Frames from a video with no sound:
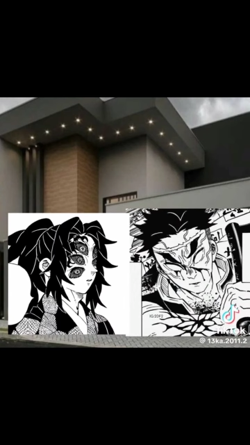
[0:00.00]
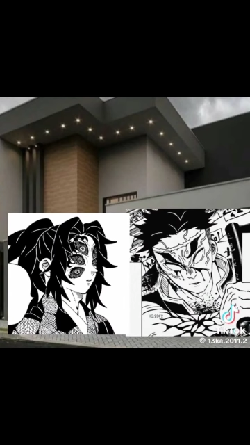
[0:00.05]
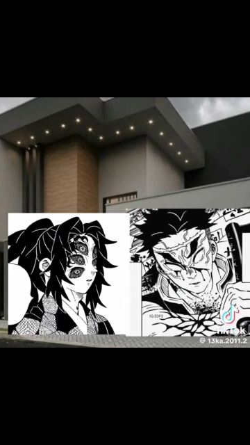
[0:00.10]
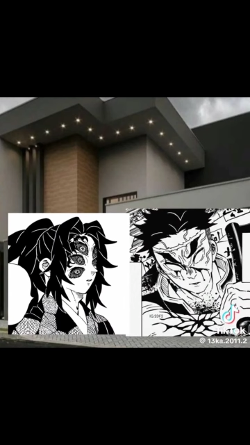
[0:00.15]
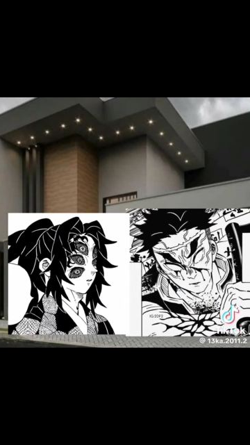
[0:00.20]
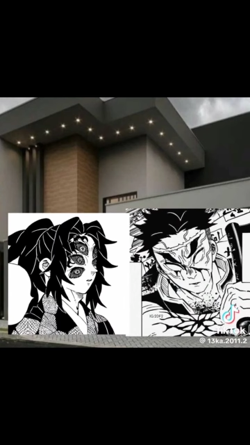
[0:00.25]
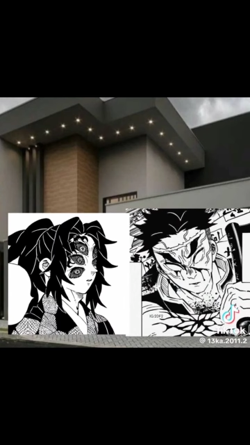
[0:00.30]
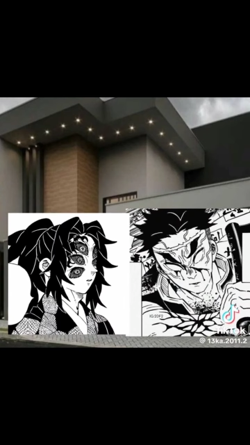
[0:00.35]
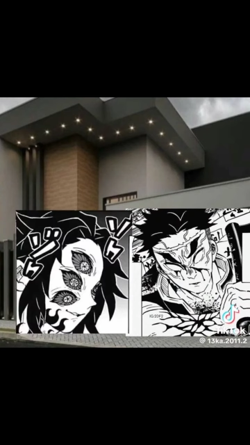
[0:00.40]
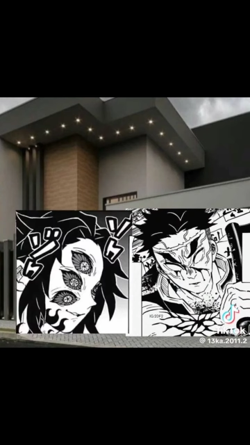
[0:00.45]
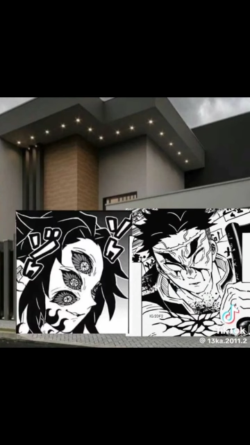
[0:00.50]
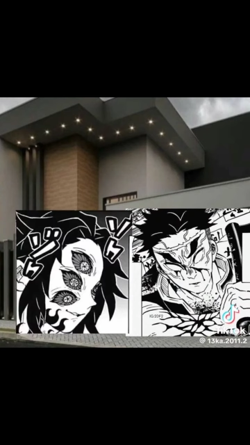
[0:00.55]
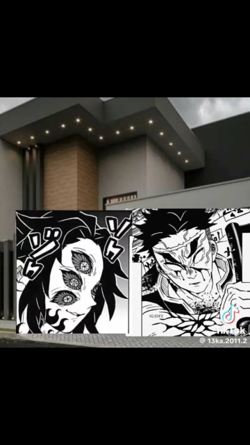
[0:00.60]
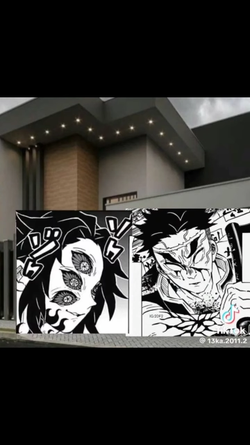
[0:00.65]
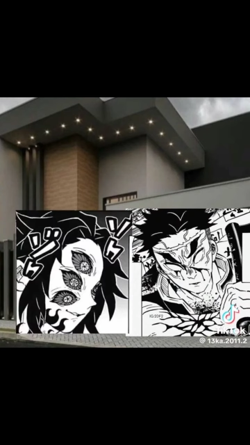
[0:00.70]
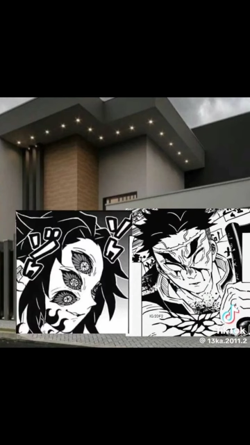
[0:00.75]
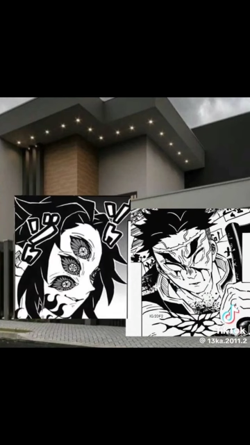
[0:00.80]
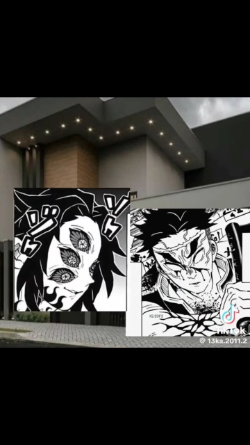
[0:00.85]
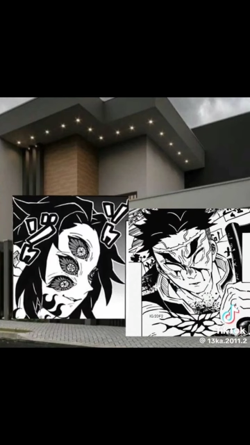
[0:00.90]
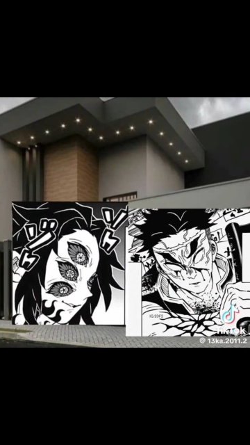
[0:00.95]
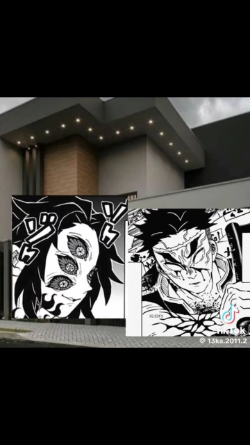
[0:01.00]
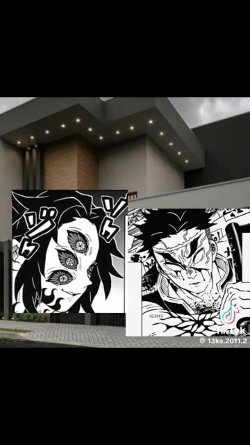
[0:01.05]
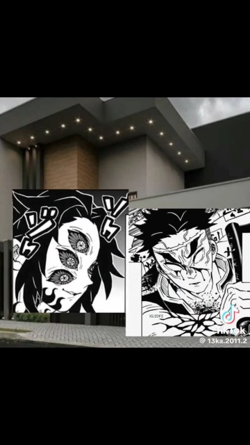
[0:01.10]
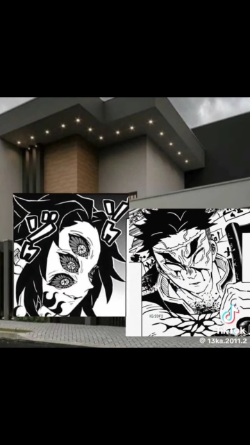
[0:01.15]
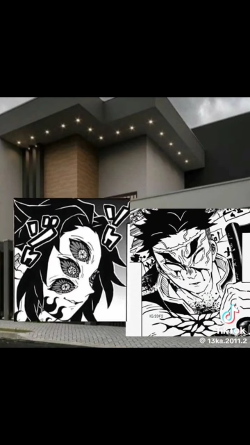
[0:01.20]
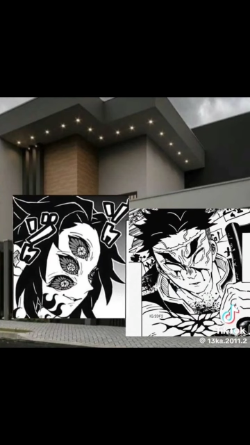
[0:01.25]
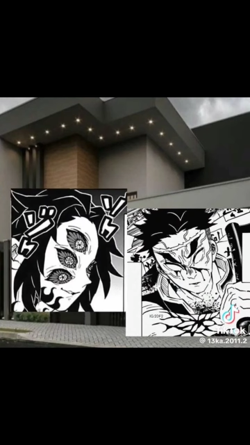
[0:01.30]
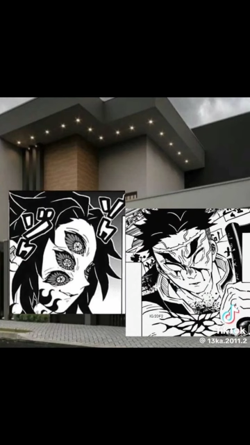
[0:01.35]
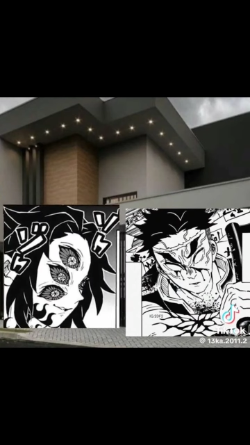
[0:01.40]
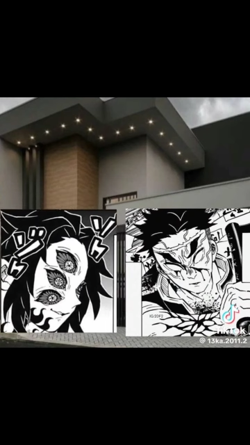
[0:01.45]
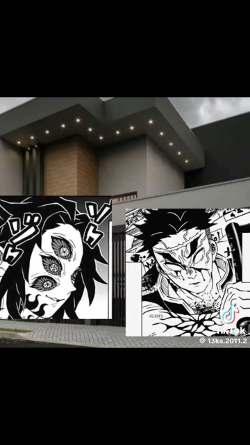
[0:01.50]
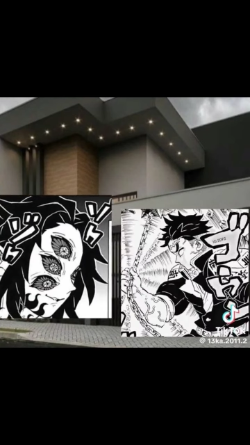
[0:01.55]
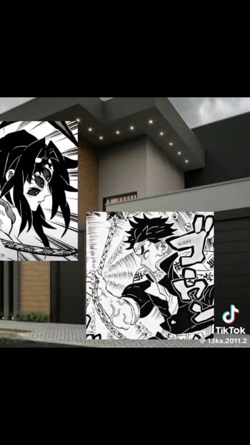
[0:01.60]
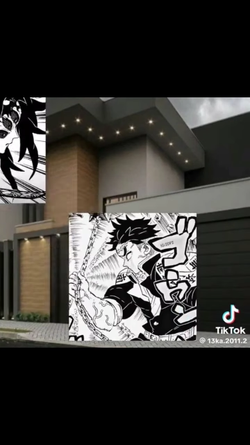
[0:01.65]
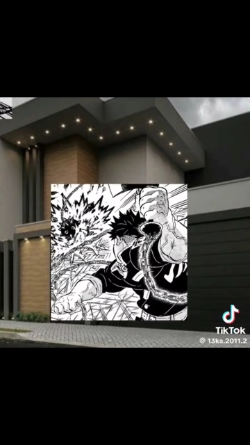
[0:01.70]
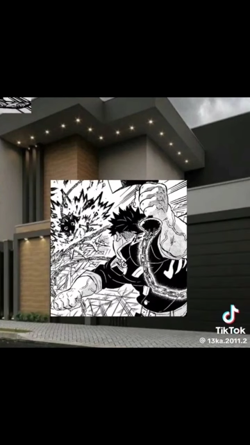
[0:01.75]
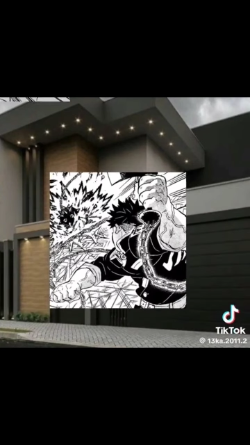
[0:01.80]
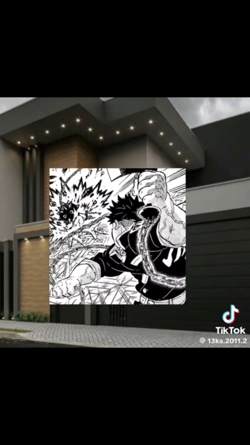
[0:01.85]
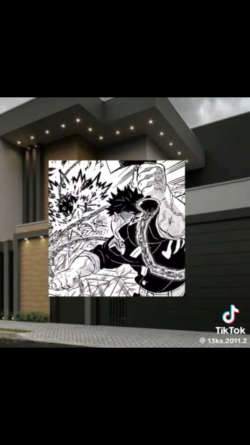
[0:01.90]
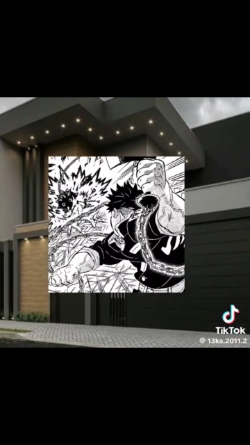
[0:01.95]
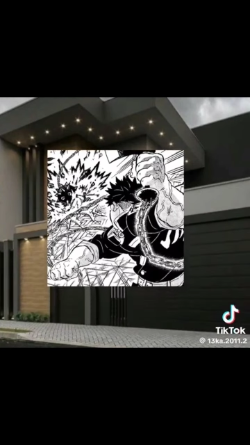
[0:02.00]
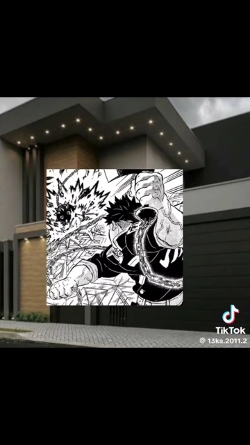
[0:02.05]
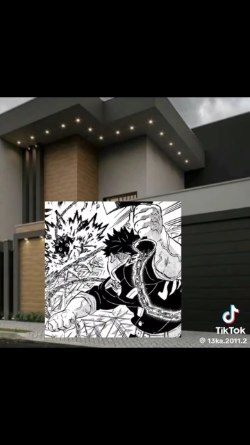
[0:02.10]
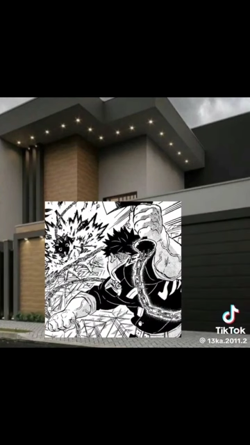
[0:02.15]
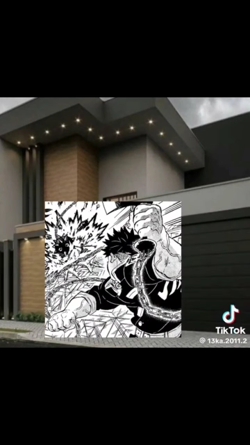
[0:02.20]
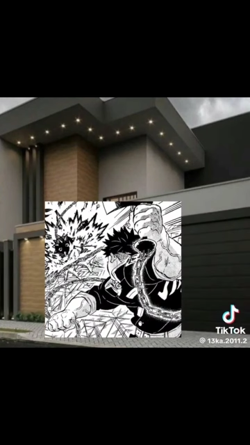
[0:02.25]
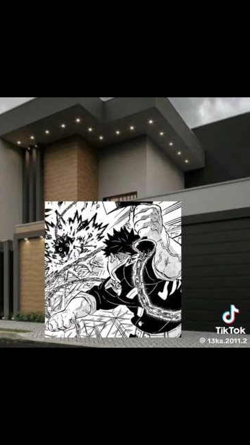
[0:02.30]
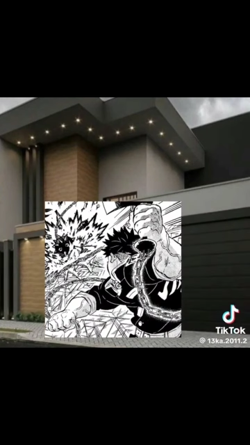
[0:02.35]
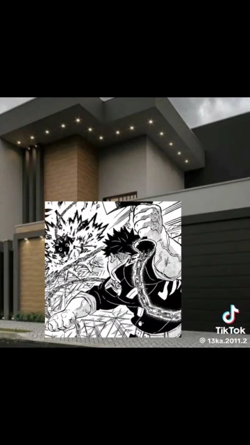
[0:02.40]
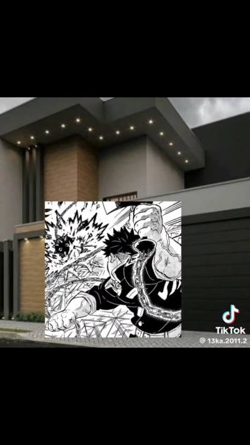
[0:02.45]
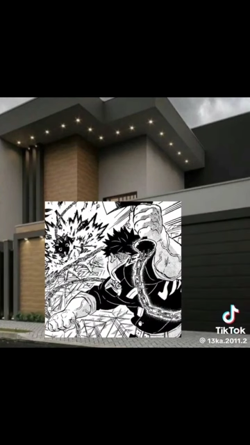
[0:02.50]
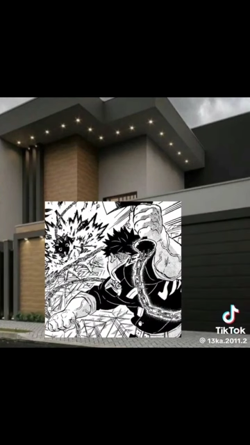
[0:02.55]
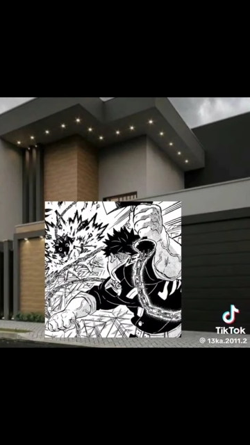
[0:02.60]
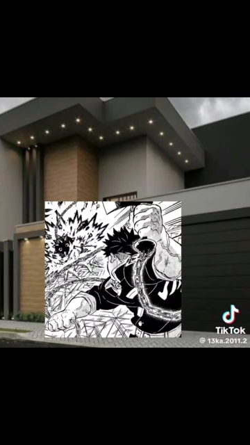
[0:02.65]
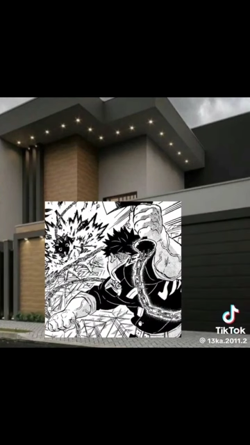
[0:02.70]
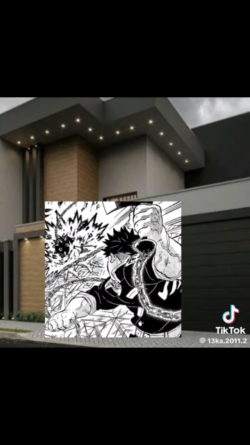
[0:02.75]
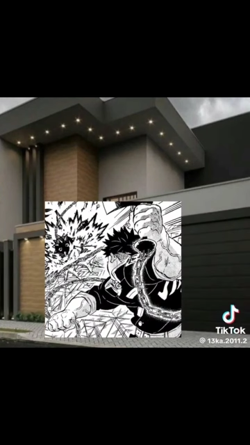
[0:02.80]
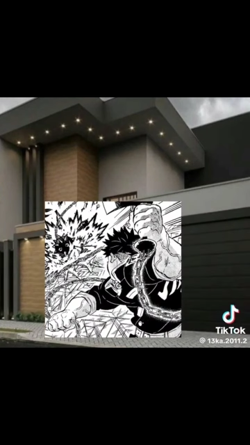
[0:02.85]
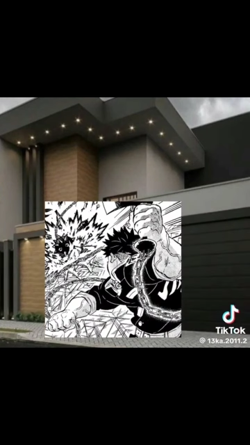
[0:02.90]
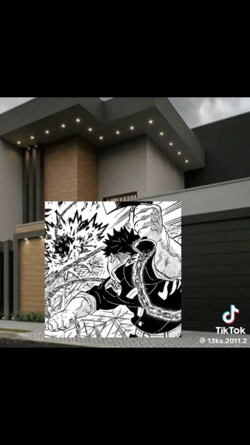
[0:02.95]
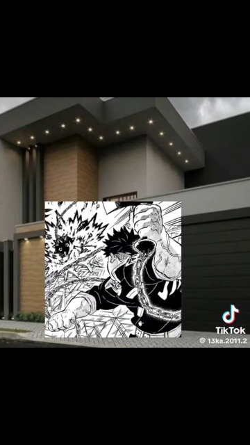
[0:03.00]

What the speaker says: Nobody's mouth can be seen.